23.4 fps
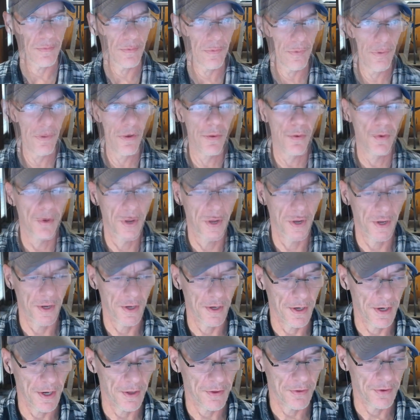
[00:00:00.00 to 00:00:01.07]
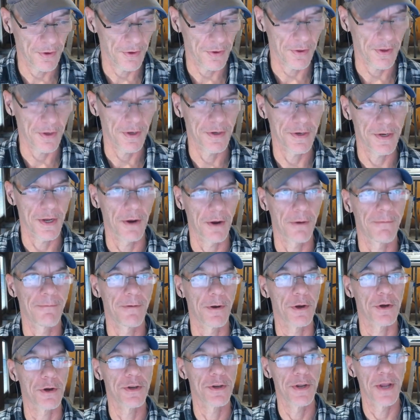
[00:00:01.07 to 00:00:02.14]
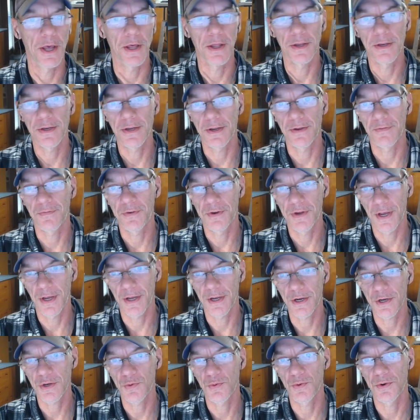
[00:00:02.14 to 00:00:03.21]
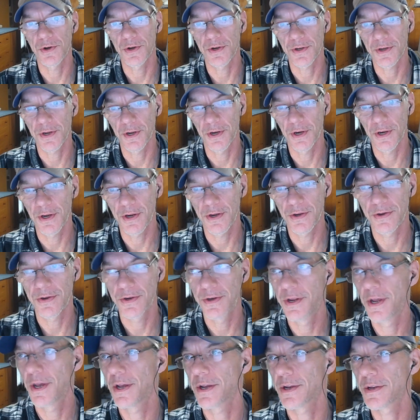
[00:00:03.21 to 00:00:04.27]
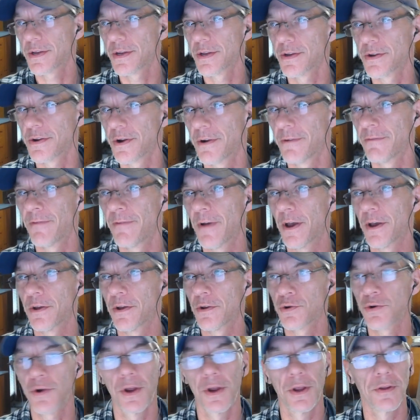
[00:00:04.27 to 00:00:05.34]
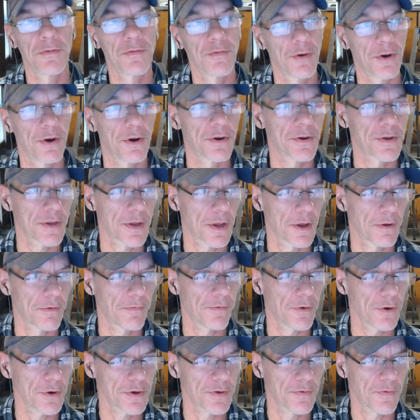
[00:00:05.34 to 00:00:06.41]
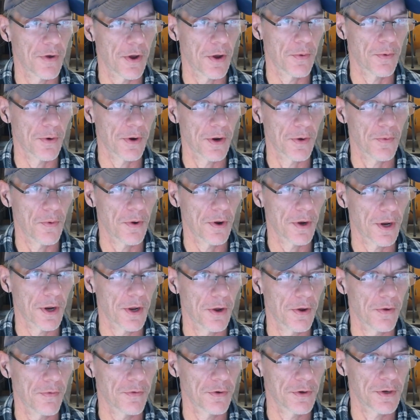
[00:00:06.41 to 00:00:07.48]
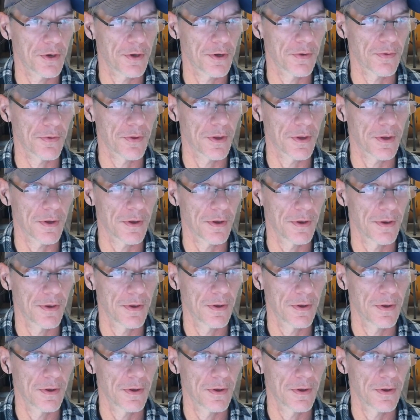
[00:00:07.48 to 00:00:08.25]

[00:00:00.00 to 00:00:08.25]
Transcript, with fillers: but we're not going to go through the entire functionality of DeX. We're just going to use DeX as our file transfer. So first of all, we're going to want to go over to the